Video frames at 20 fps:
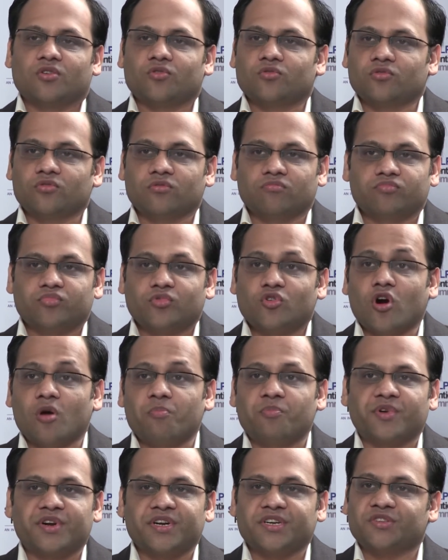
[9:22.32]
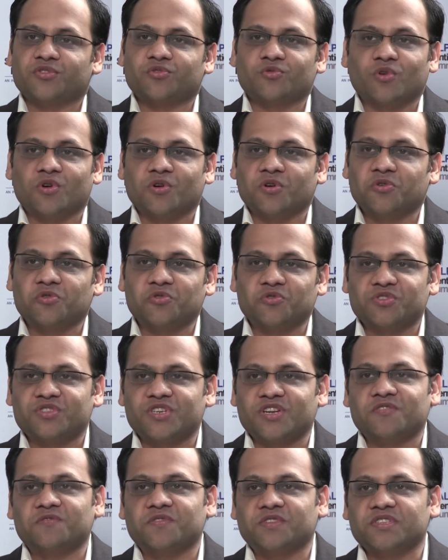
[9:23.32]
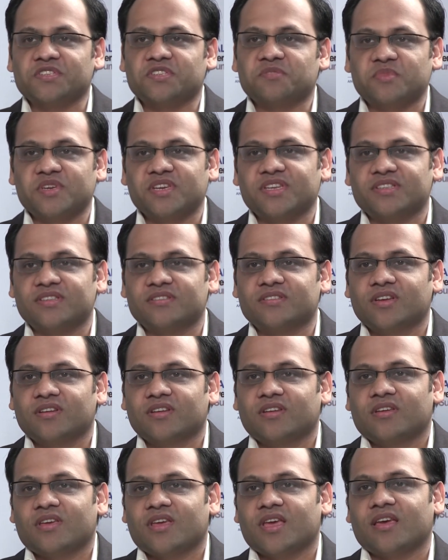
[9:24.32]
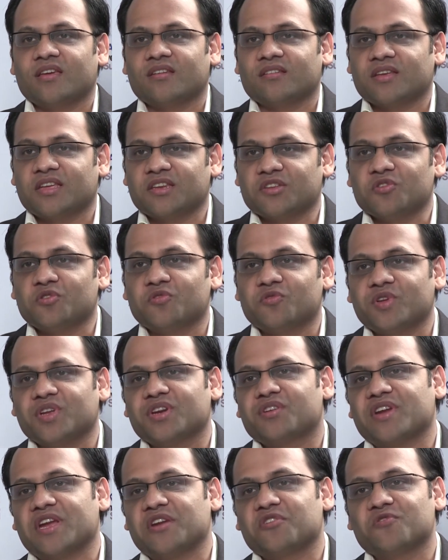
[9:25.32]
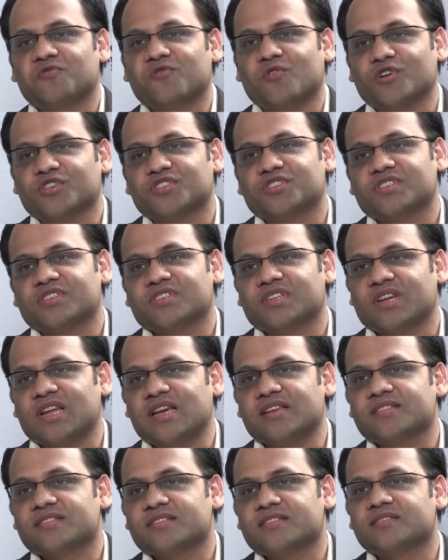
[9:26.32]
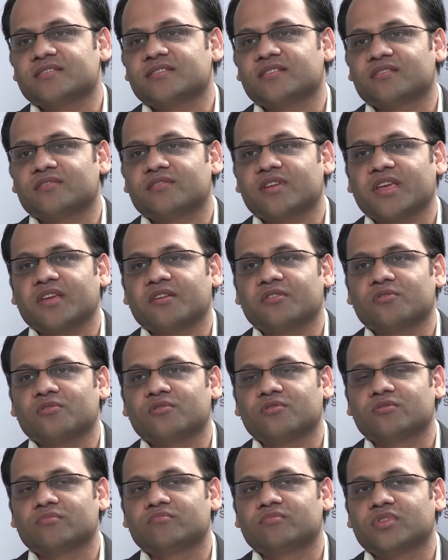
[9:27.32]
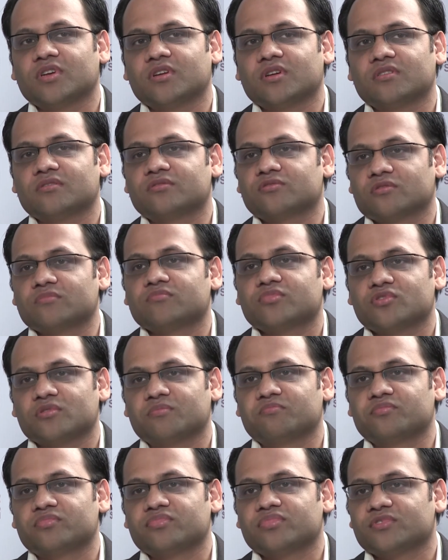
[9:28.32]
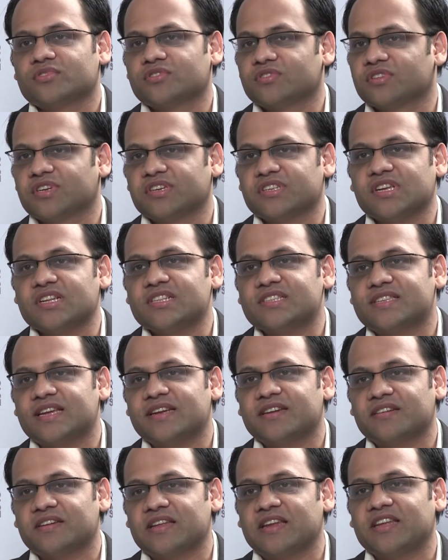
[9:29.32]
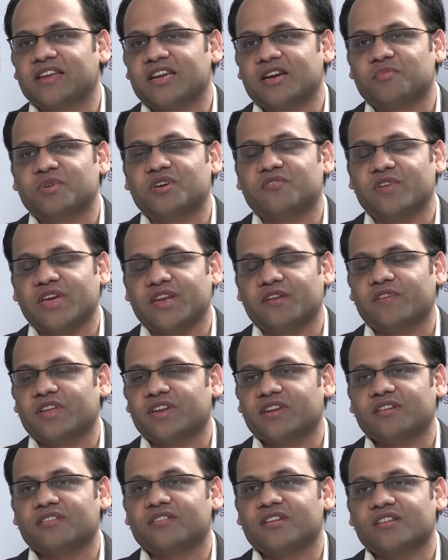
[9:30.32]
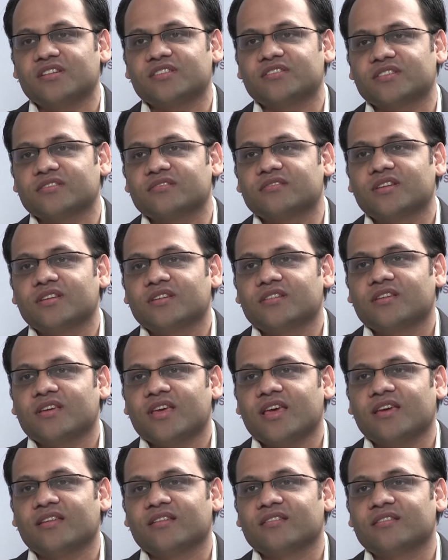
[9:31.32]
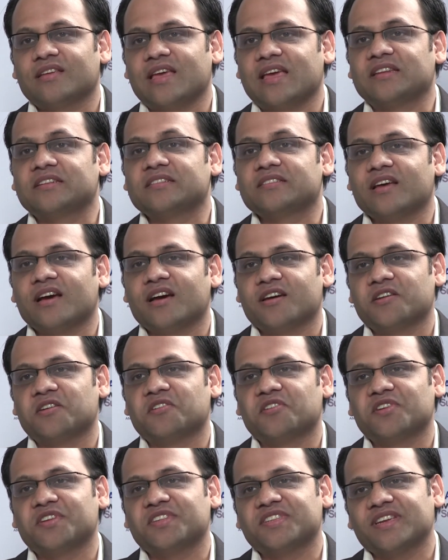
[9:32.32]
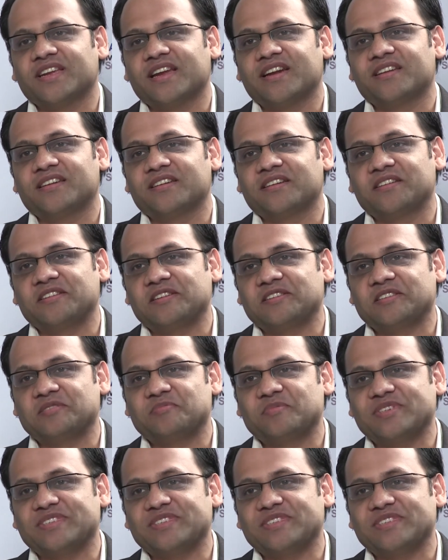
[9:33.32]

to corporates who want to do stuff in the space and and you know we are trying to forge these alliances and trying to uh, so so the results at Intellecap are very very encouraging and, okay. and are uh, increasing at an increasing